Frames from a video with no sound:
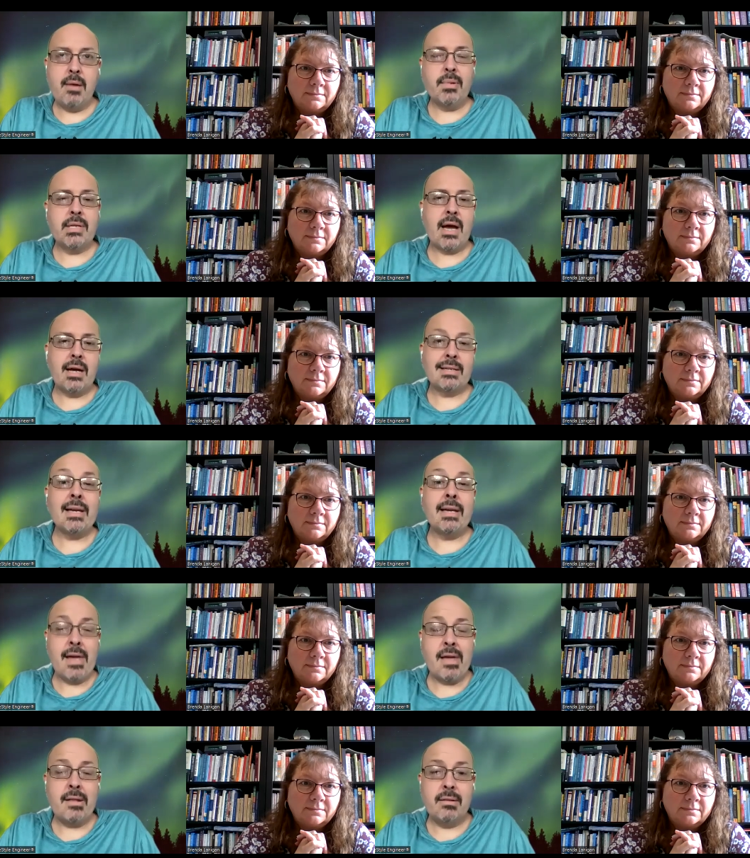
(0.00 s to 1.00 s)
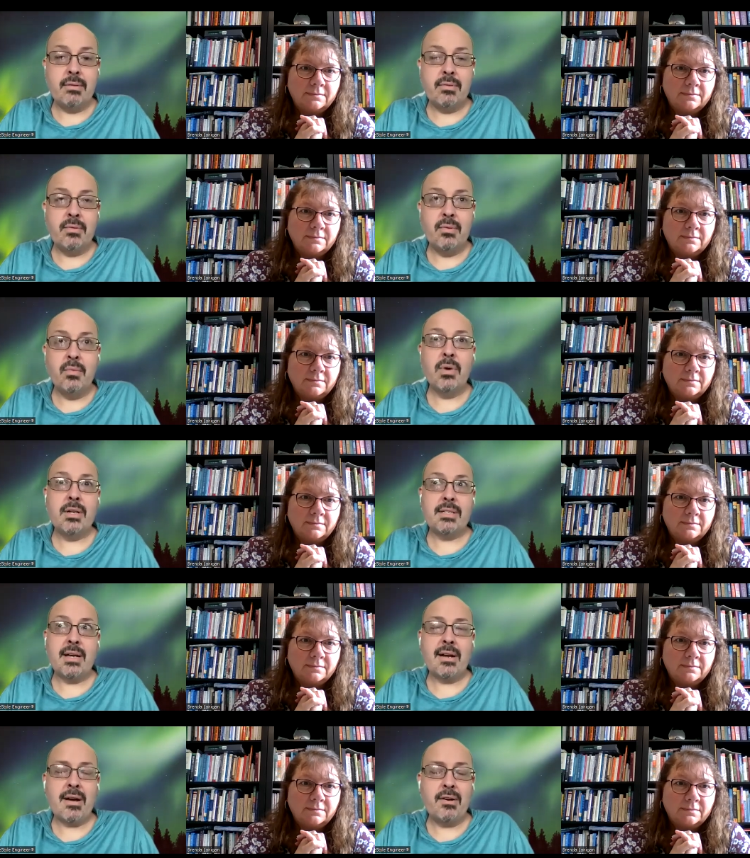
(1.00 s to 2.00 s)
Speaker 1: able to ask again, what's
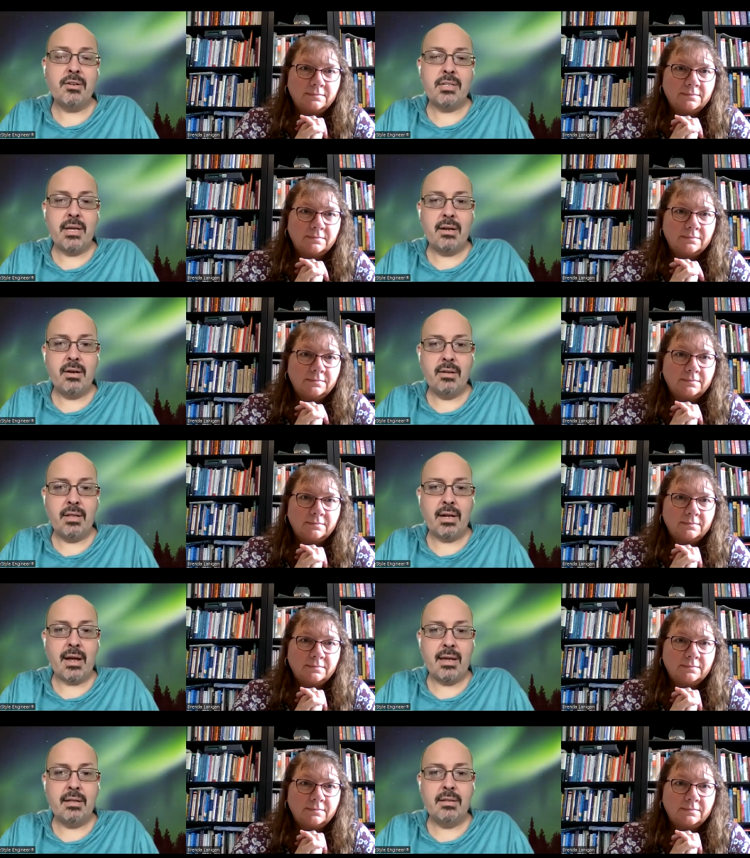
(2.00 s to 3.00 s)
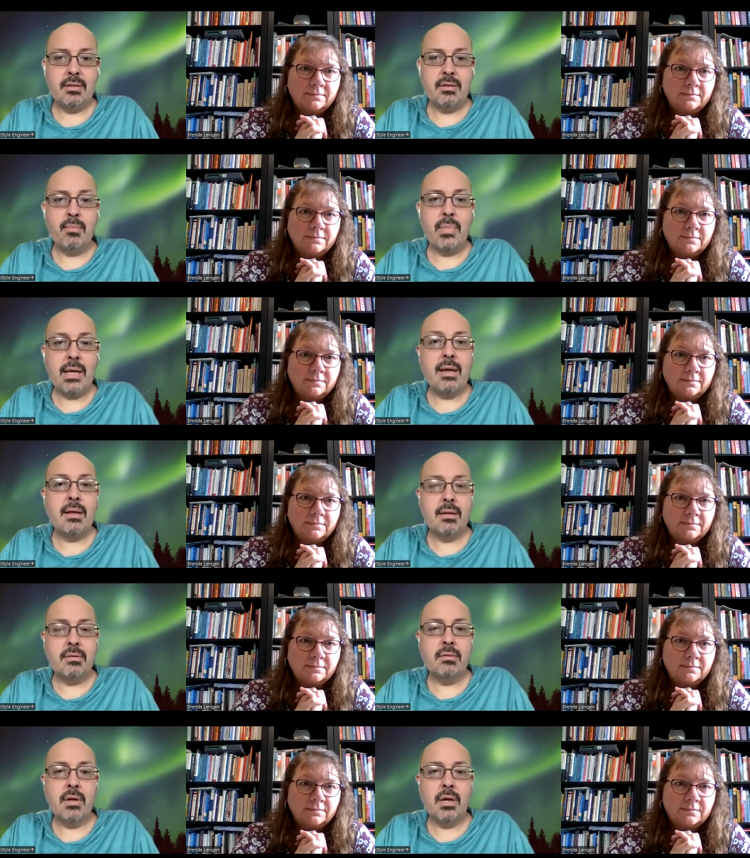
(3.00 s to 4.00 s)
that higher standard that I can
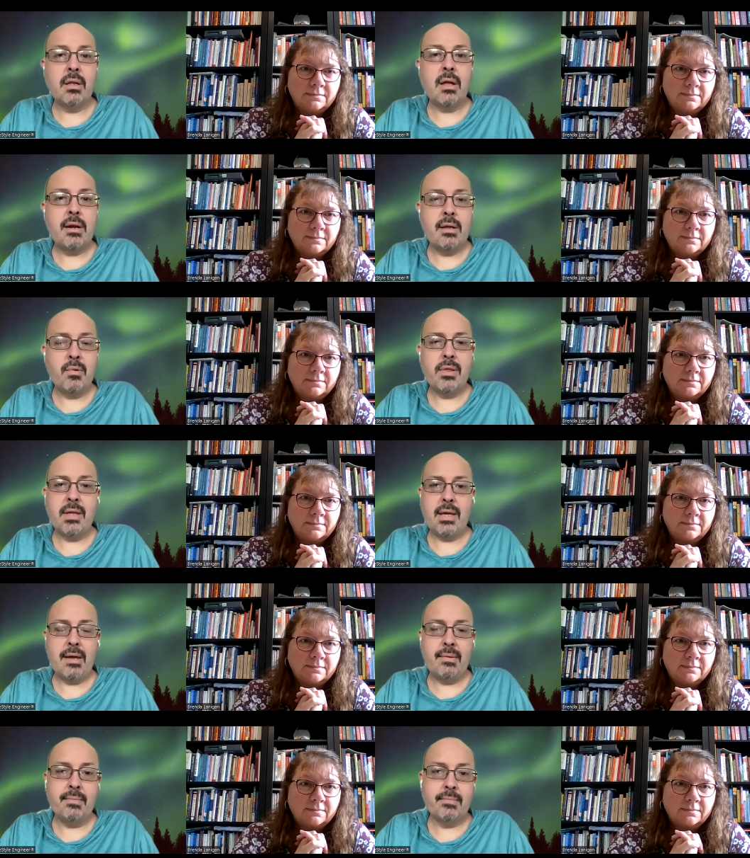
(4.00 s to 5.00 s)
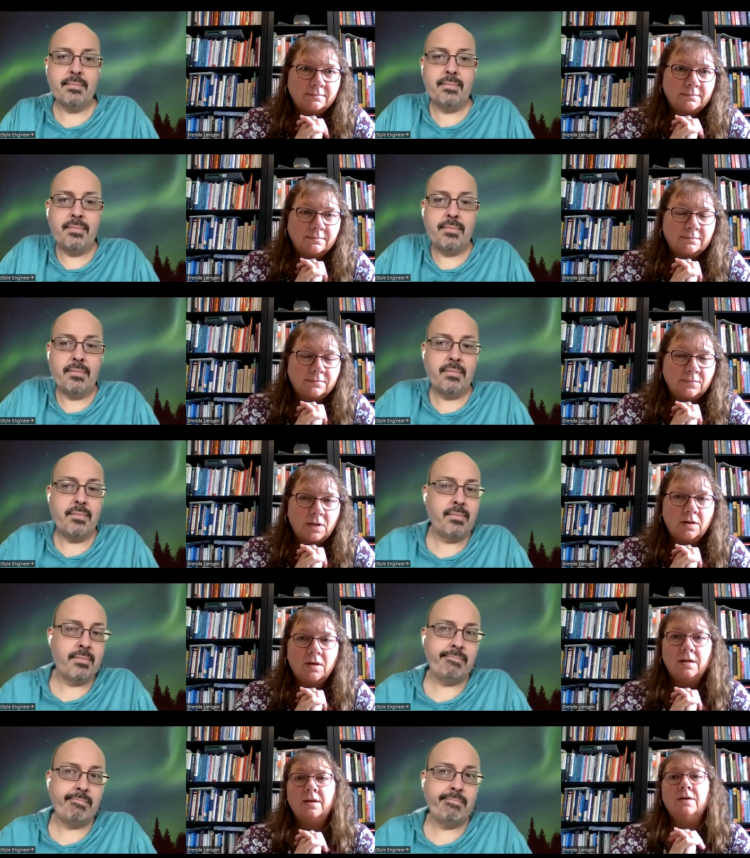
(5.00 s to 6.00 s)
begin aligning with again?
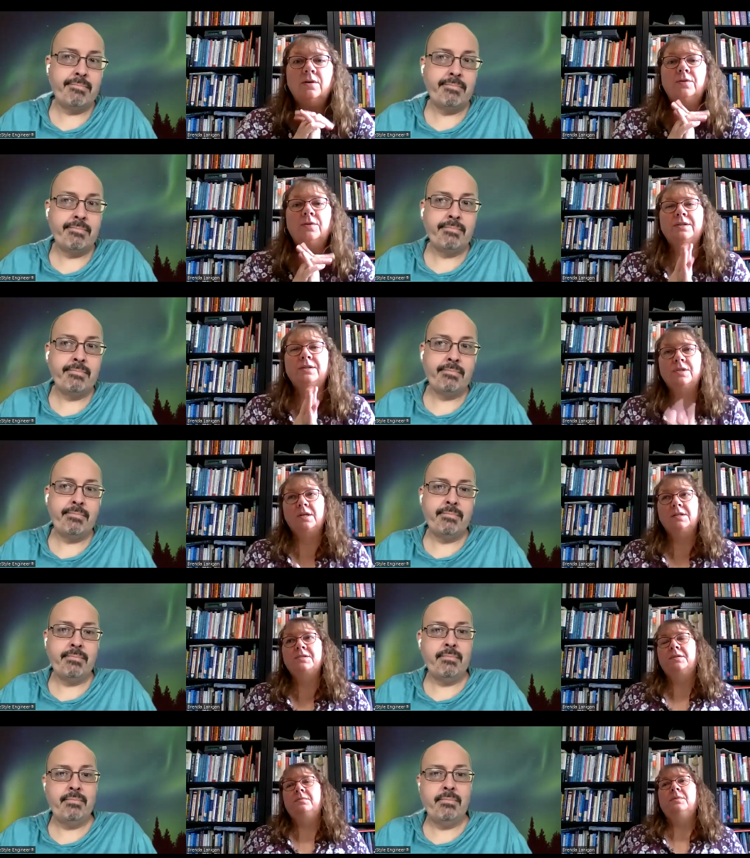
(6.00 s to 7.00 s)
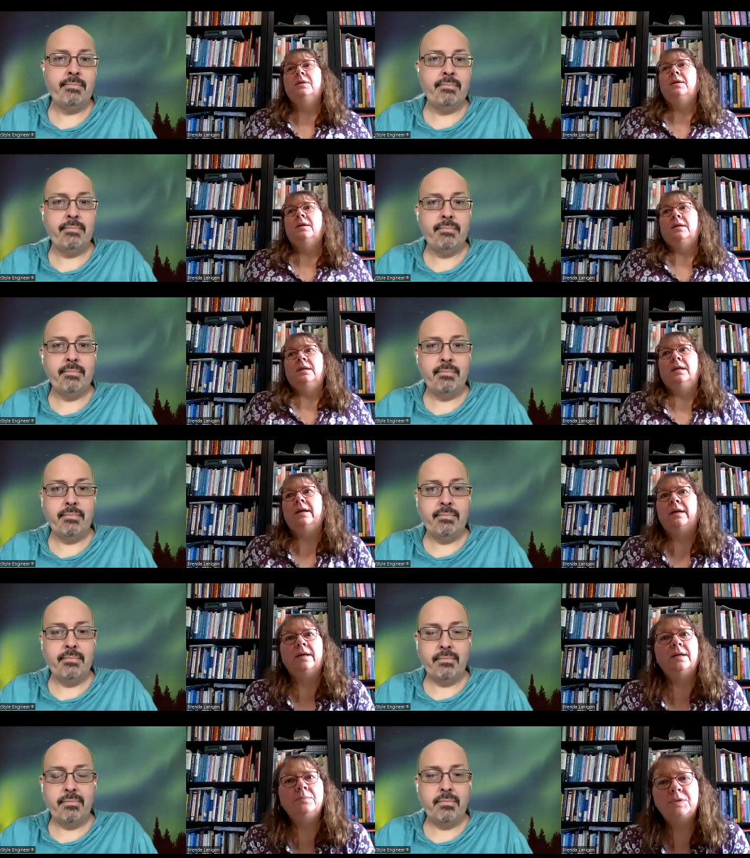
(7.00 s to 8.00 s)
Speaker 2: Oh, that's awesome.
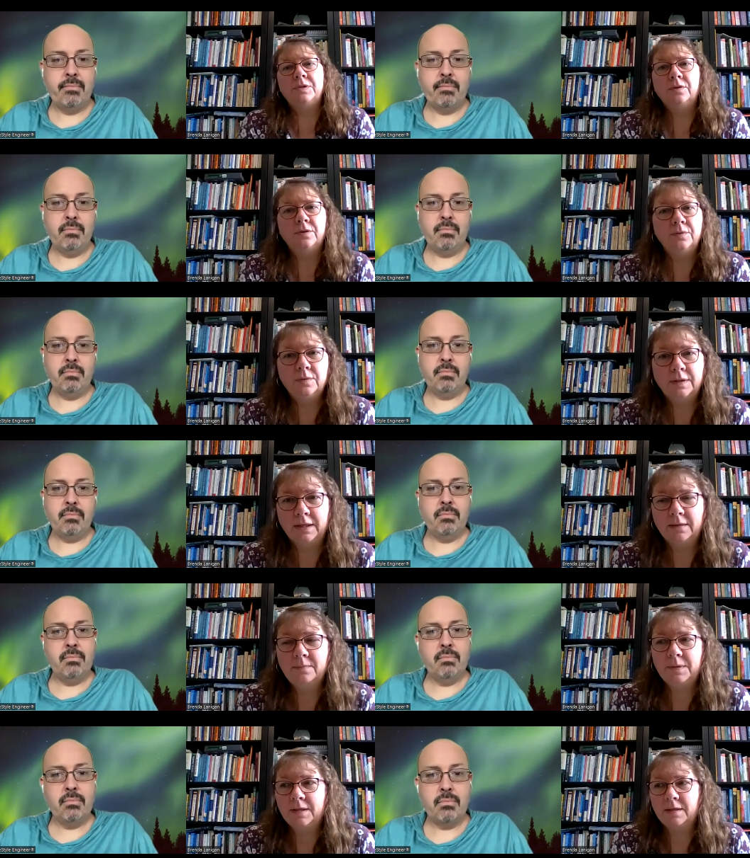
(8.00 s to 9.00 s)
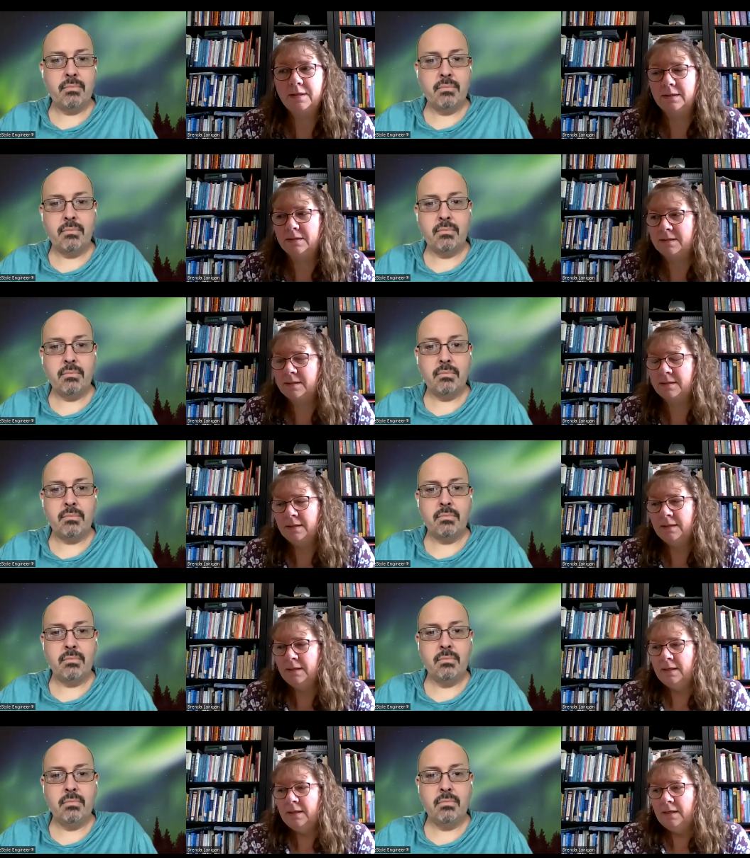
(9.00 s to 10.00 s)
Yeah, absolutely. Because